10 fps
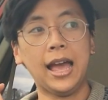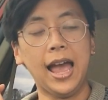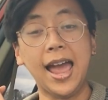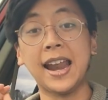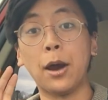
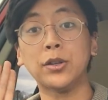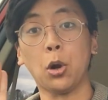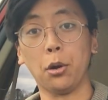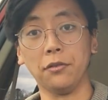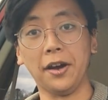And I was
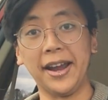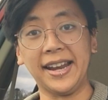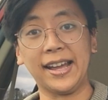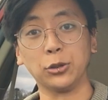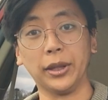horrified,
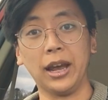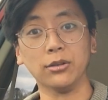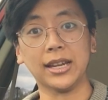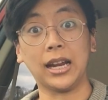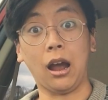naturally. I
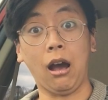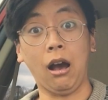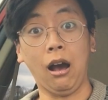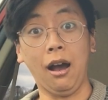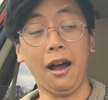was like,
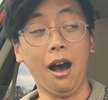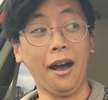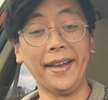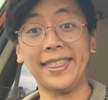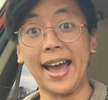
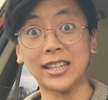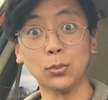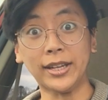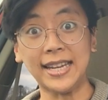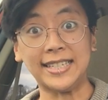that's
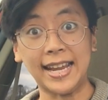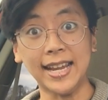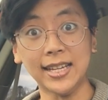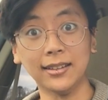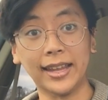what he
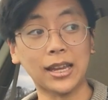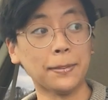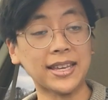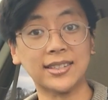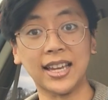did? Like, it
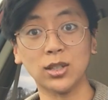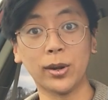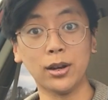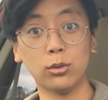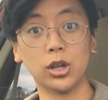makes sense why
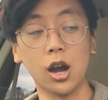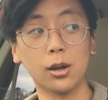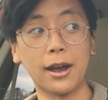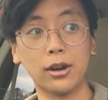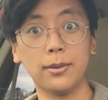you don't talk
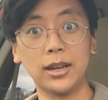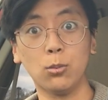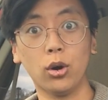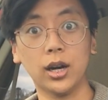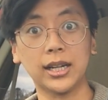about him
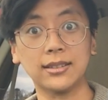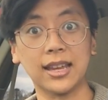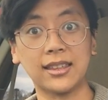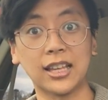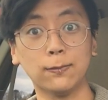anymore, because,
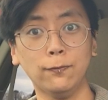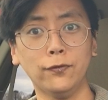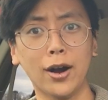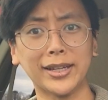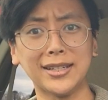like, that's
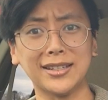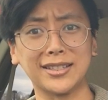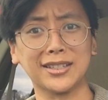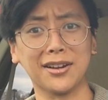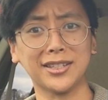fucking
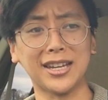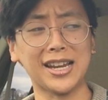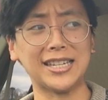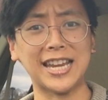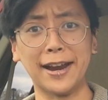disgusting
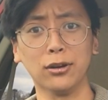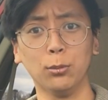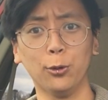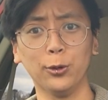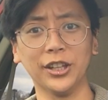and
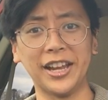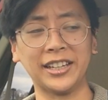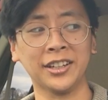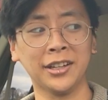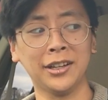terrible.
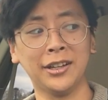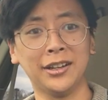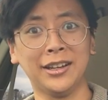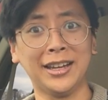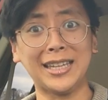Like,
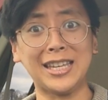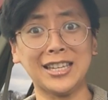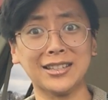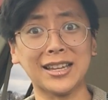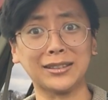
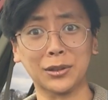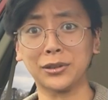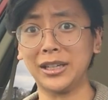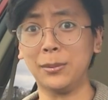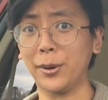he's, like,
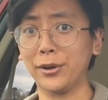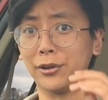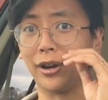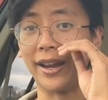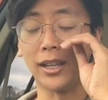literally a
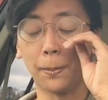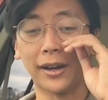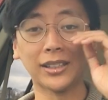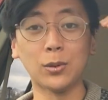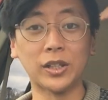murderer. And then
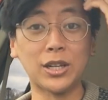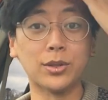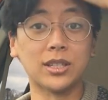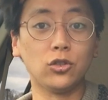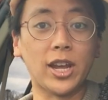apparently when he
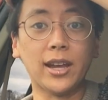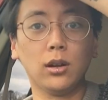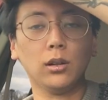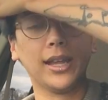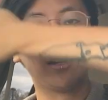was in
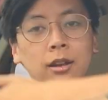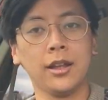jail, like,